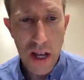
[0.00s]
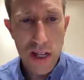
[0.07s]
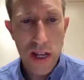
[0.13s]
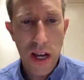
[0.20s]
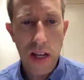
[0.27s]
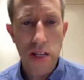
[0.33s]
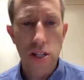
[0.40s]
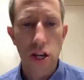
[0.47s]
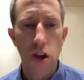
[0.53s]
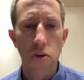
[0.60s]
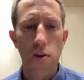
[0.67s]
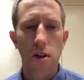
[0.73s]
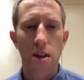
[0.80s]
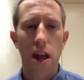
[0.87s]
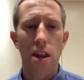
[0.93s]
Dick,
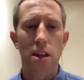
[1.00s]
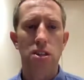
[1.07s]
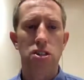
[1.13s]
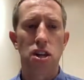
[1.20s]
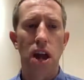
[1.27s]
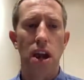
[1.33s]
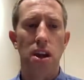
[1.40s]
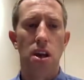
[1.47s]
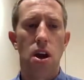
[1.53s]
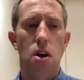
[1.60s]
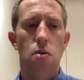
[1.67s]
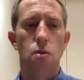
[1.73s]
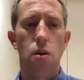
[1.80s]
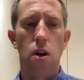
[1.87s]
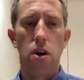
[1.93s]
Joe, and Ned, and Jack, were